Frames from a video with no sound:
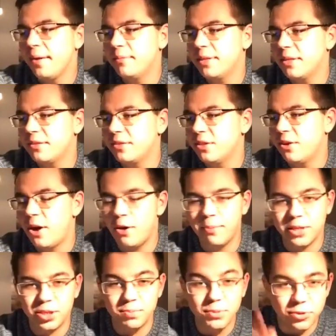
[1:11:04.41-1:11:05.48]
because you know how
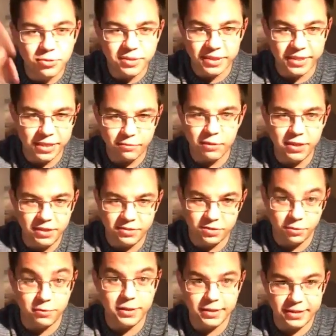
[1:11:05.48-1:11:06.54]
much music they
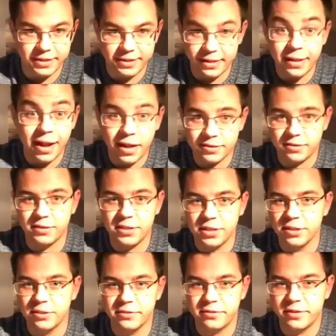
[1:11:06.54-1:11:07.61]
released over the last
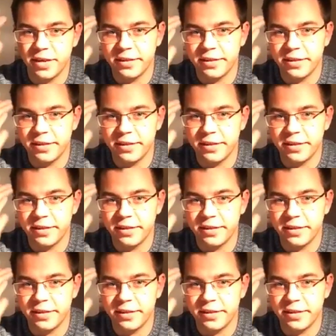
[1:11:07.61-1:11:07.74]
years,